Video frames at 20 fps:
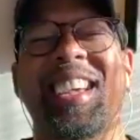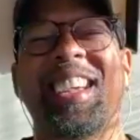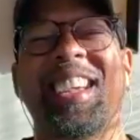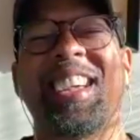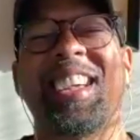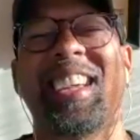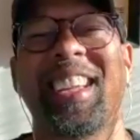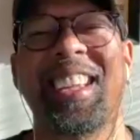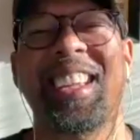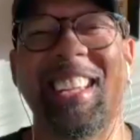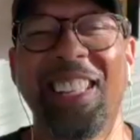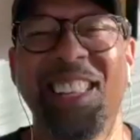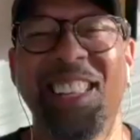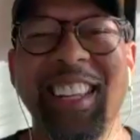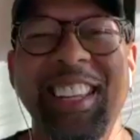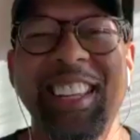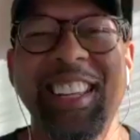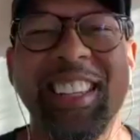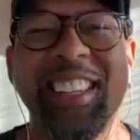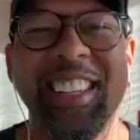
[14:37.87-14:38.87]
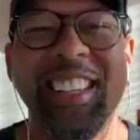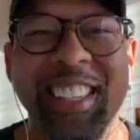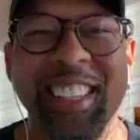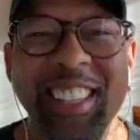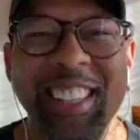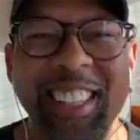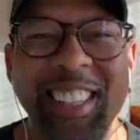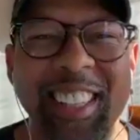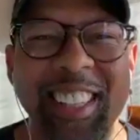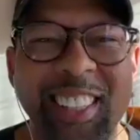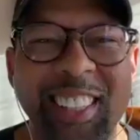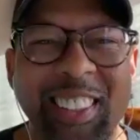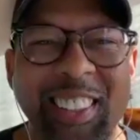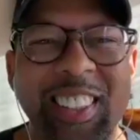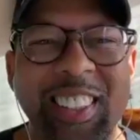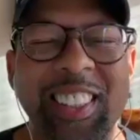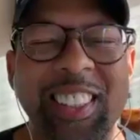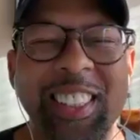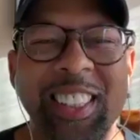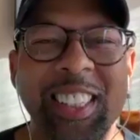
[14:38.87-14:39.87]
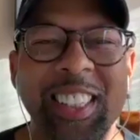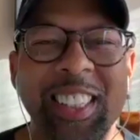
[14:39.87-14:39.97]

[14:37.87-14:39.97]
was worth it. I got through it though. But